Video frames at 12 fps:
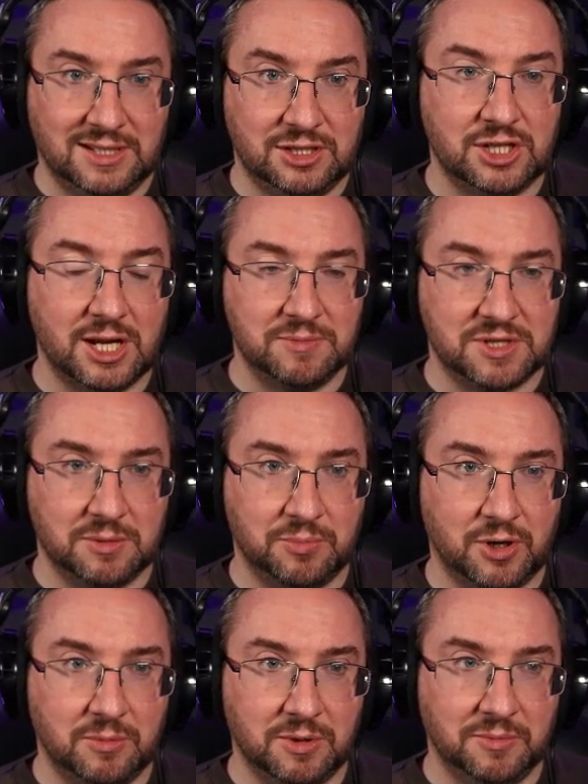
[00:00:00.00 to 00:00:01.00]
Gems are the
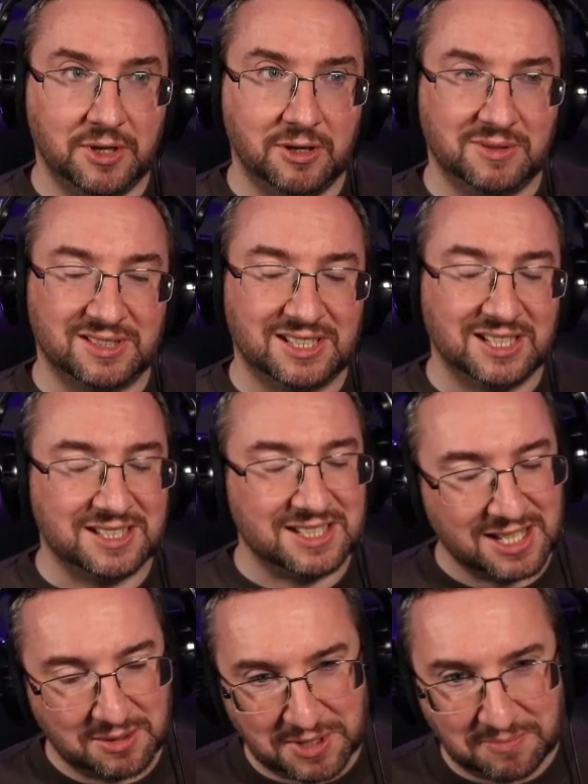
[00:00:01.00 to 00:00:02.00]
problem, though. God
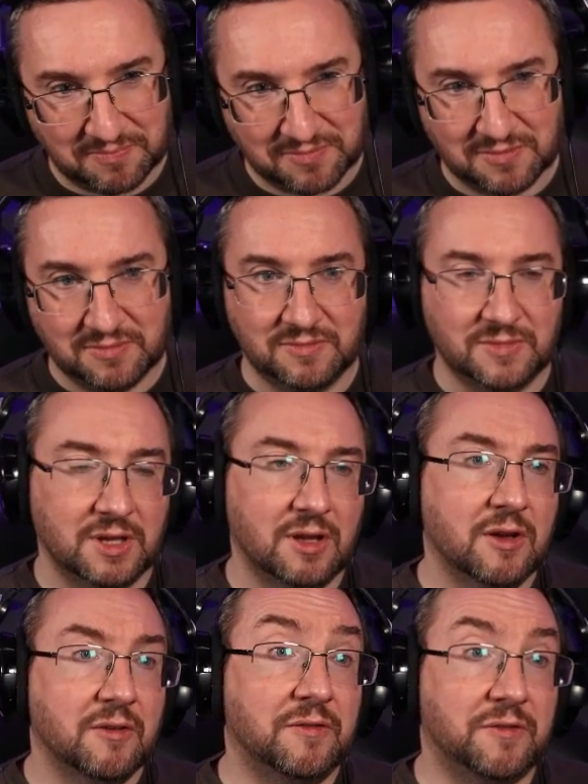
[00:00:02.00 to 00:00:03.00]
damn it.
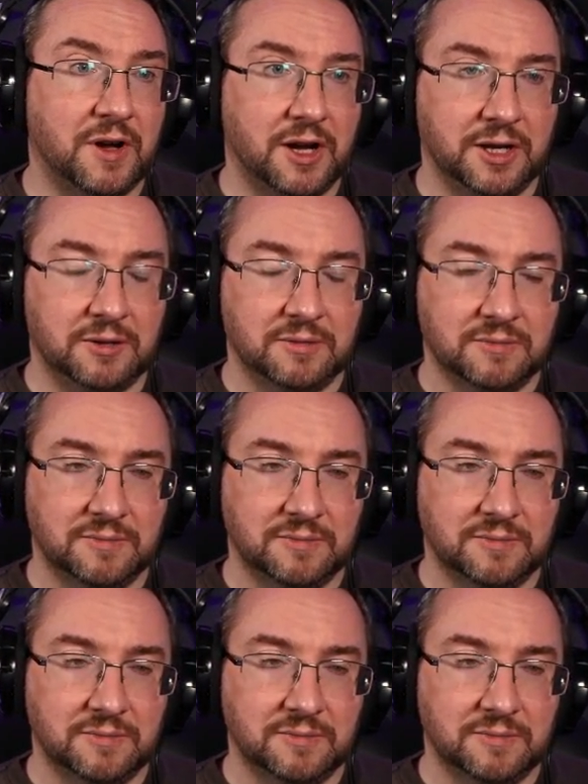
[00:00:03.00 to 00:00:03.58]
Fine.